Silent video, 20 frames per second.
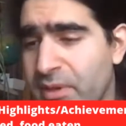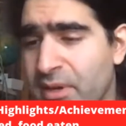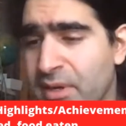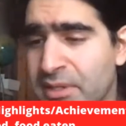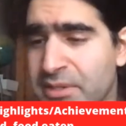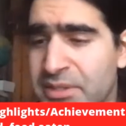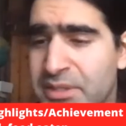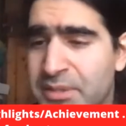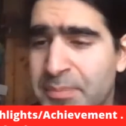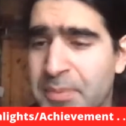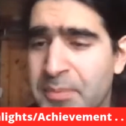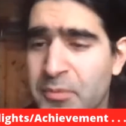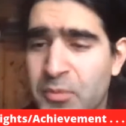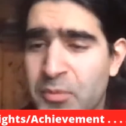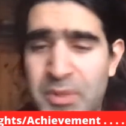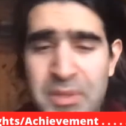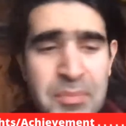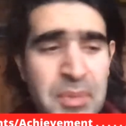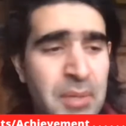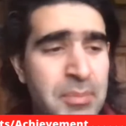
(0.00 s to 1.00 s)
other
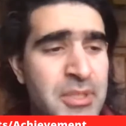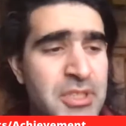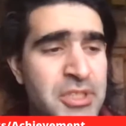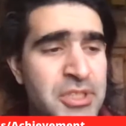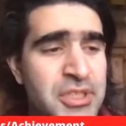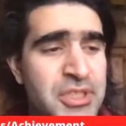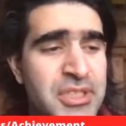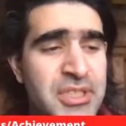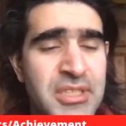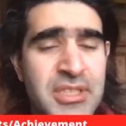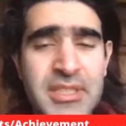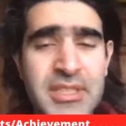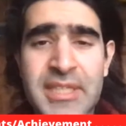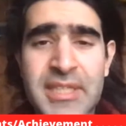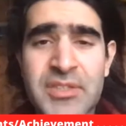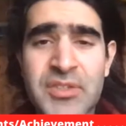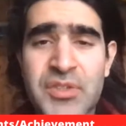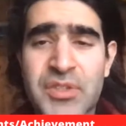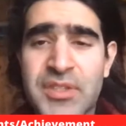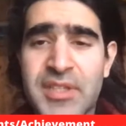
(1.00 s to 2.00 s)
wee publisher
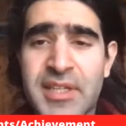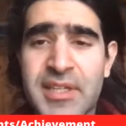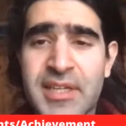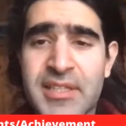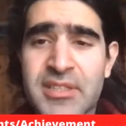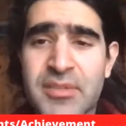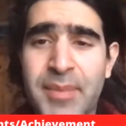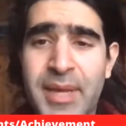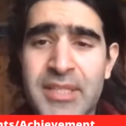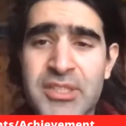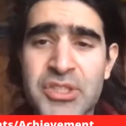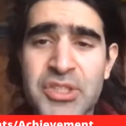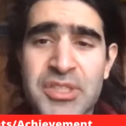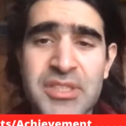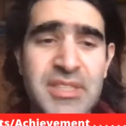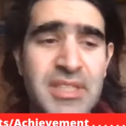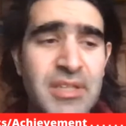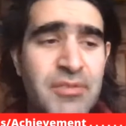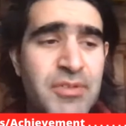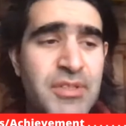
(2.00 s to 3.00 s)
yesterday that I
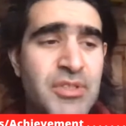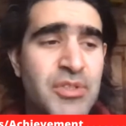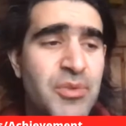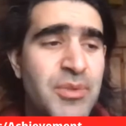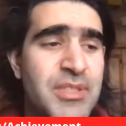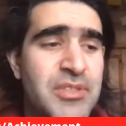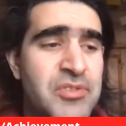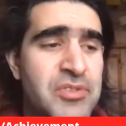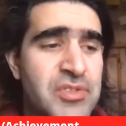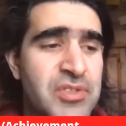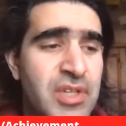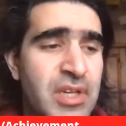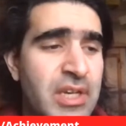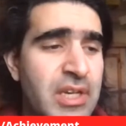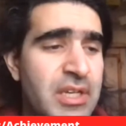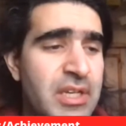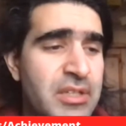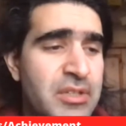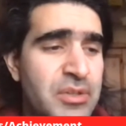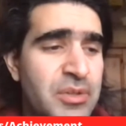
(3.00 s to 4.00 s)
mentioned, even though it's
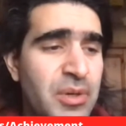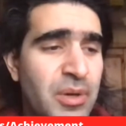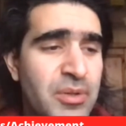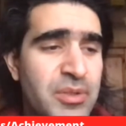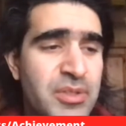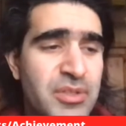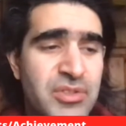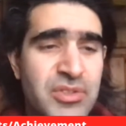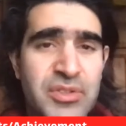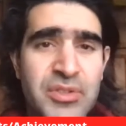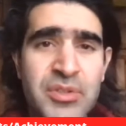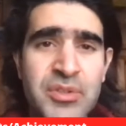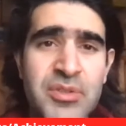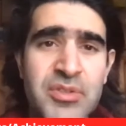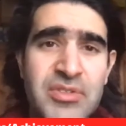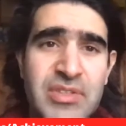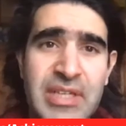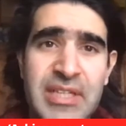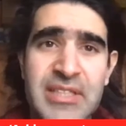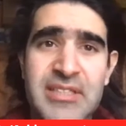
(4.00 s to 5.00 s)
not good
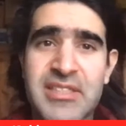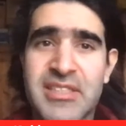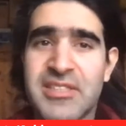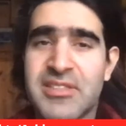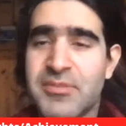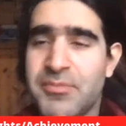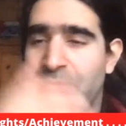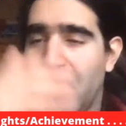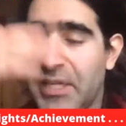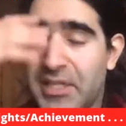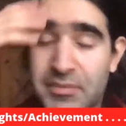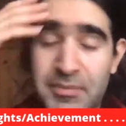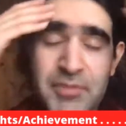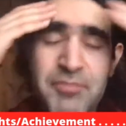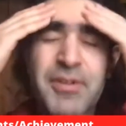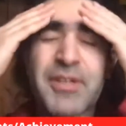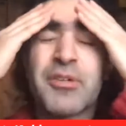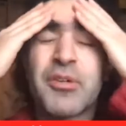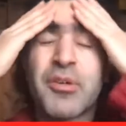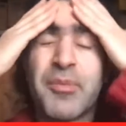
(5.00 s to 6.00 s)
news and it's making me
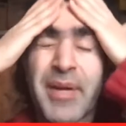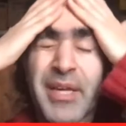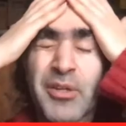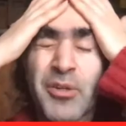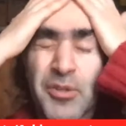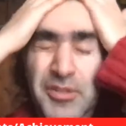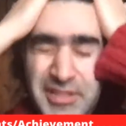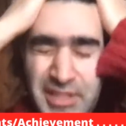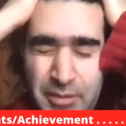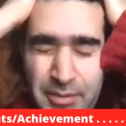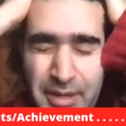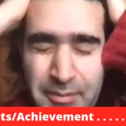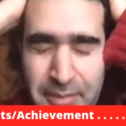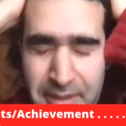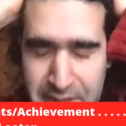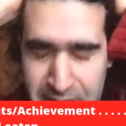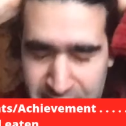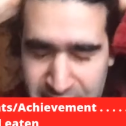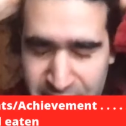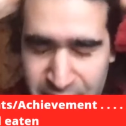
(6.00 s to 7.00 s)
think, oh my god, how am
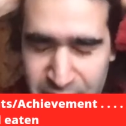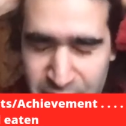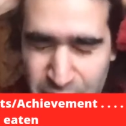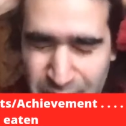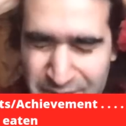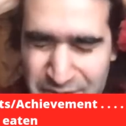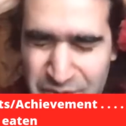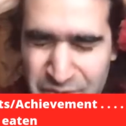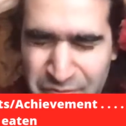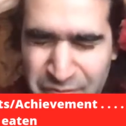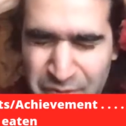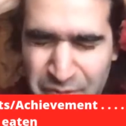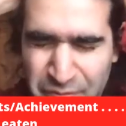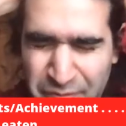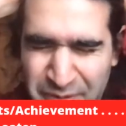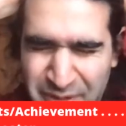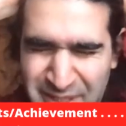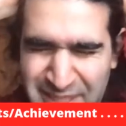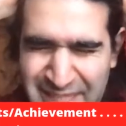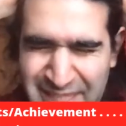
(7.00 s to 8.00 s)
I even going to
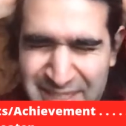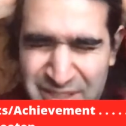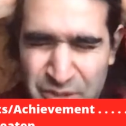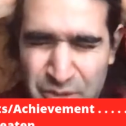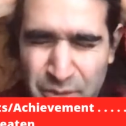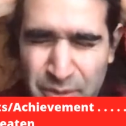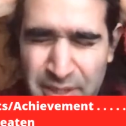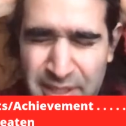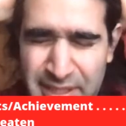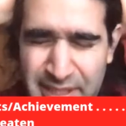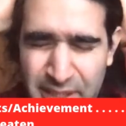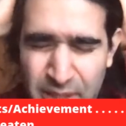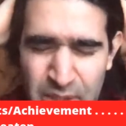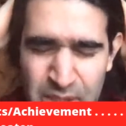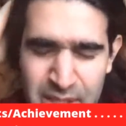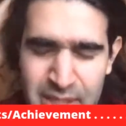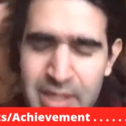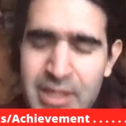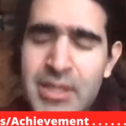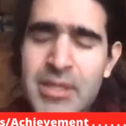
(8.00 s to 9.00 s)
fulfill categorical?